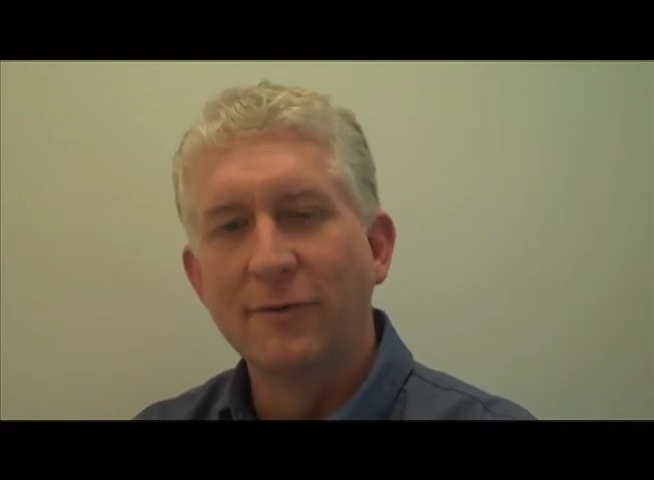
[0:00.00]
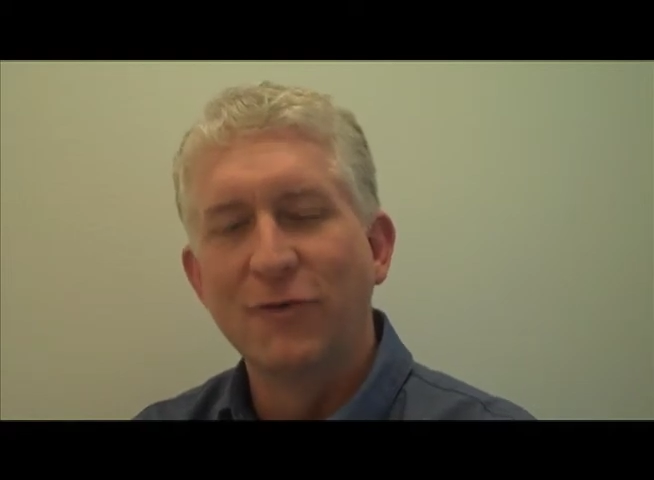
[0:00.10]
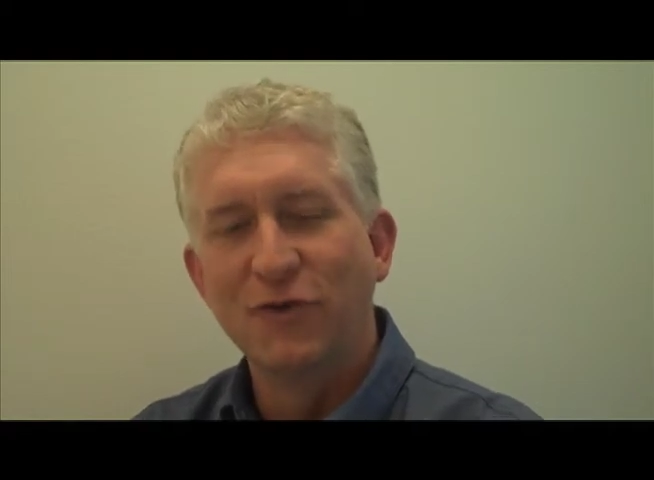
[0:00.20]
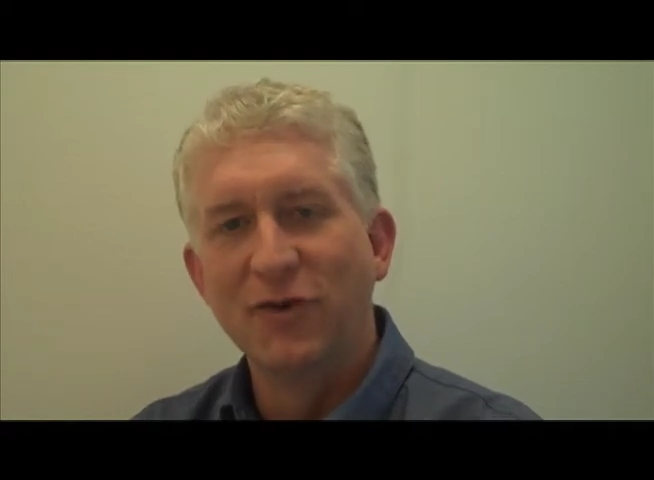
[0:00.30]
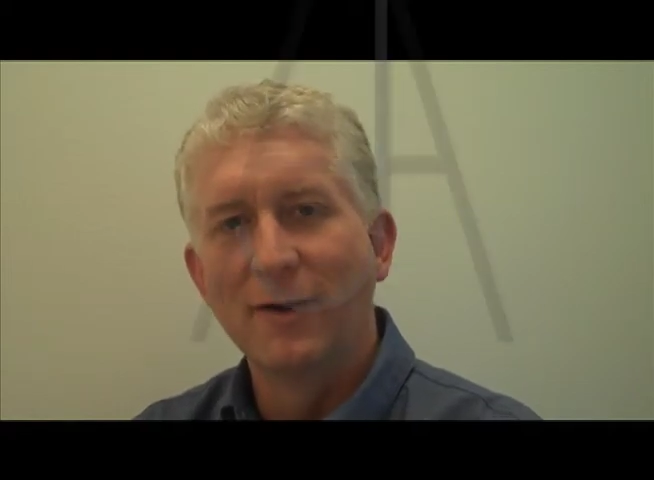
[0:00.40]

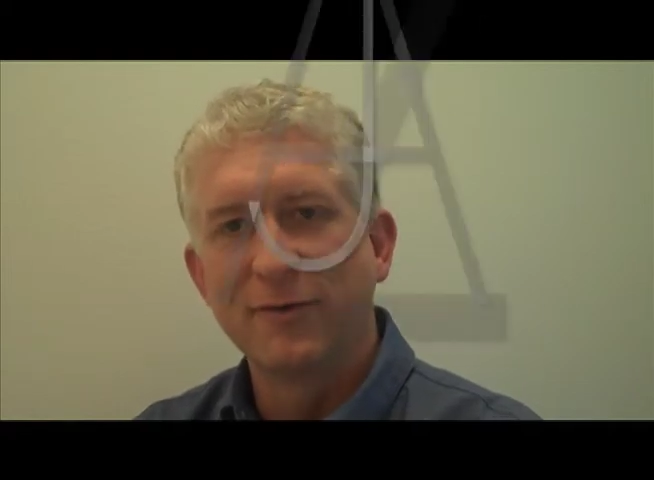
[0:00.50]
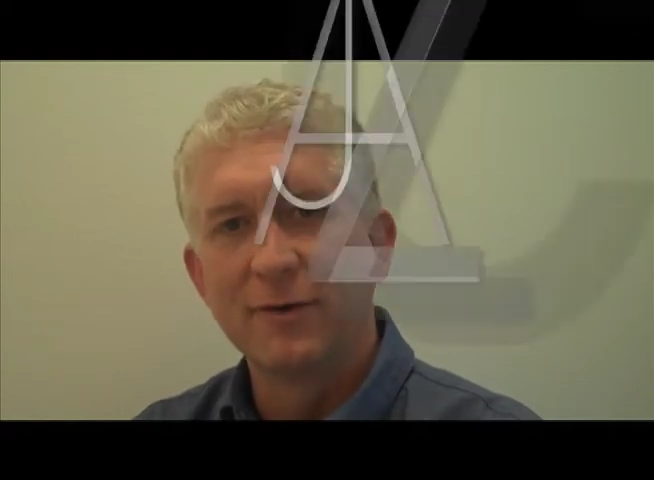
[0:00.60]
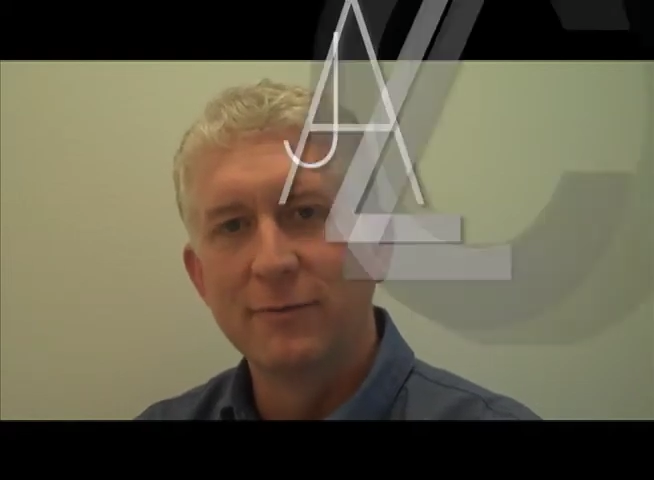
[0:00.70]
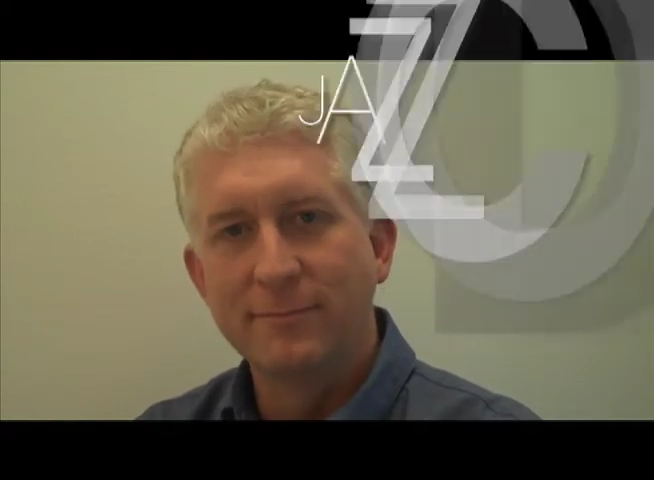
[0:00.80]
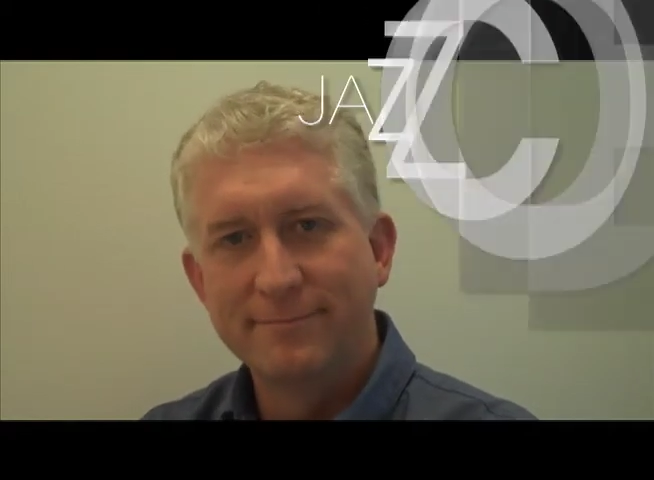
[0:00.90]
the Jazz
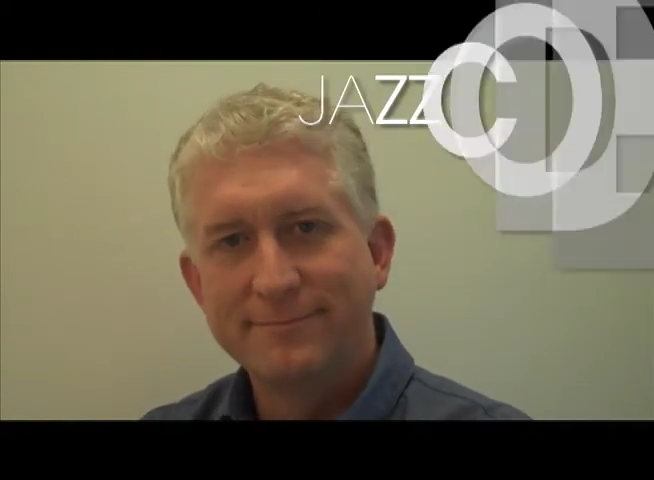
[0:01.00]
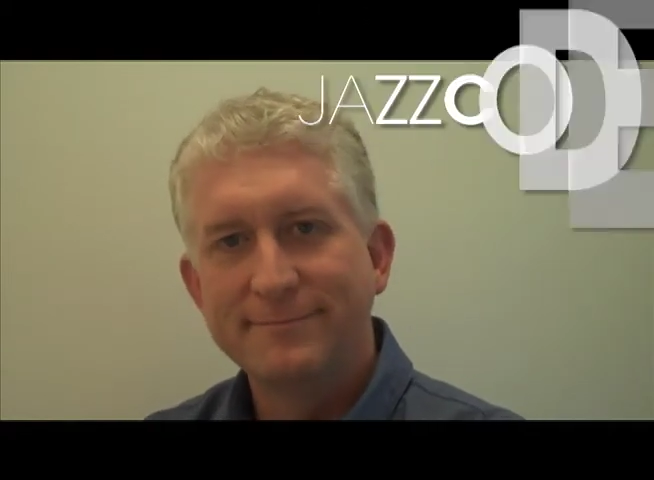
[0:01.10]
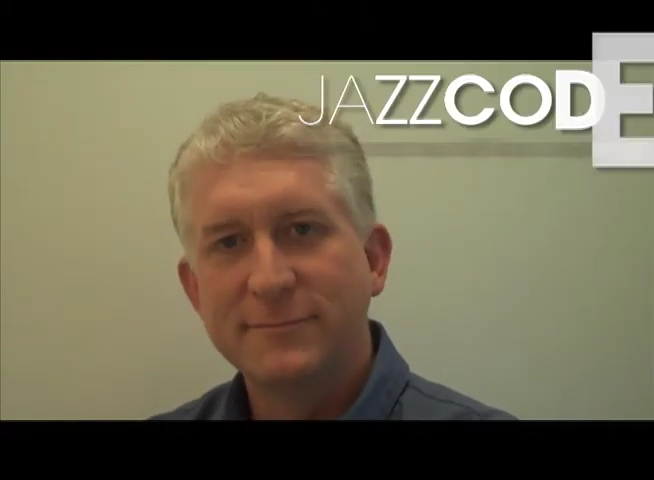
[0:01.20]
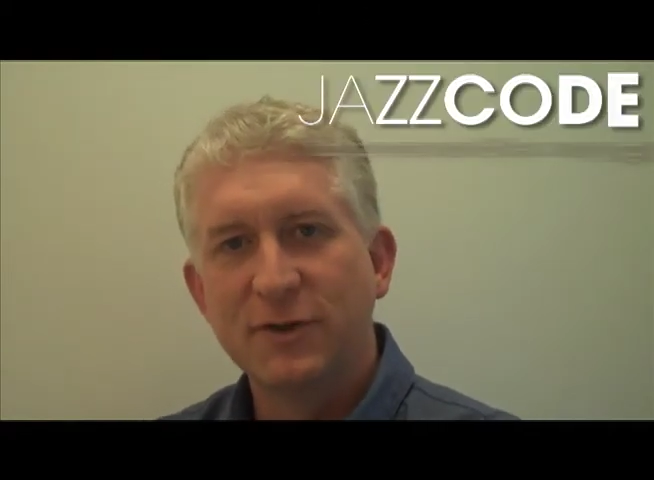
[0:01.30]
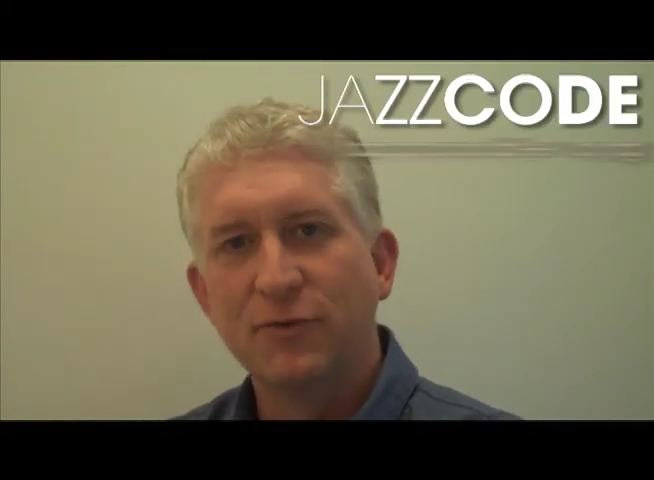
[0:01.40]
Code,
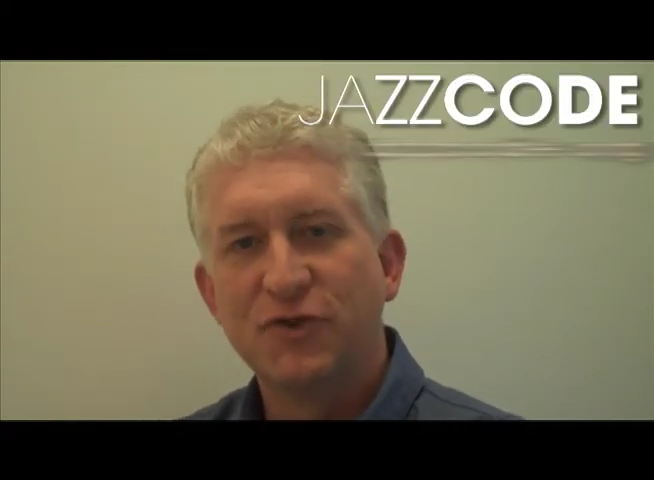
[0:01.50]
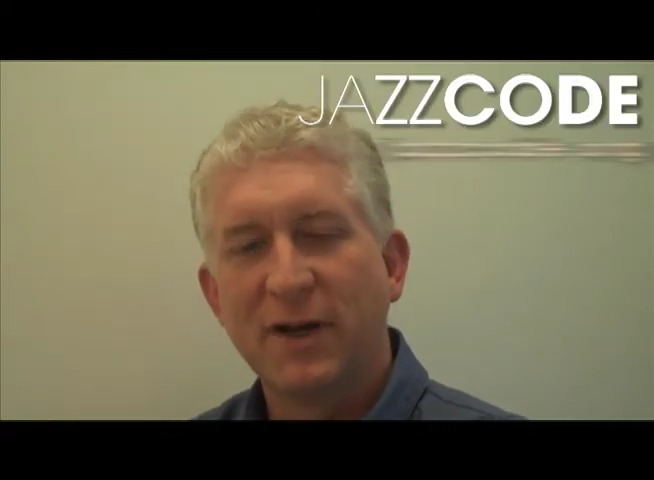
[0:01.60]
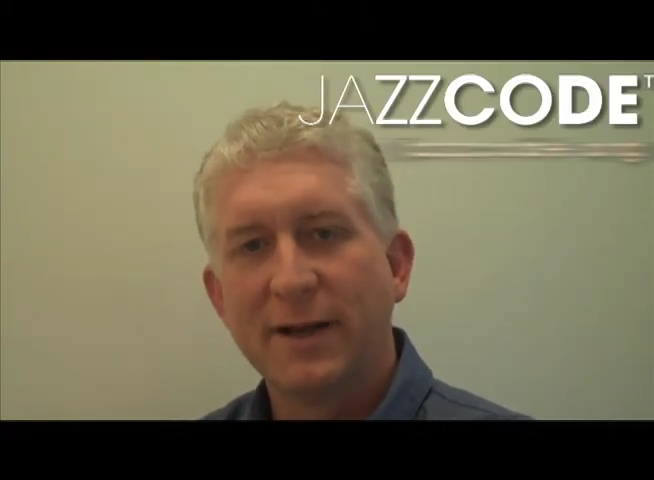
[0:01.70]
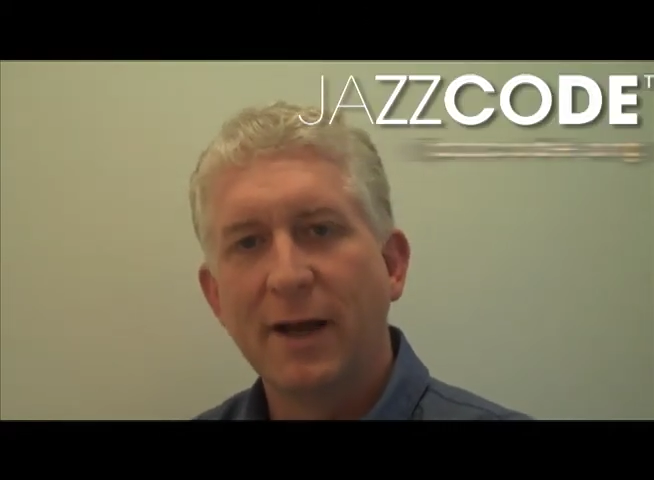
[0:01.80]
so check it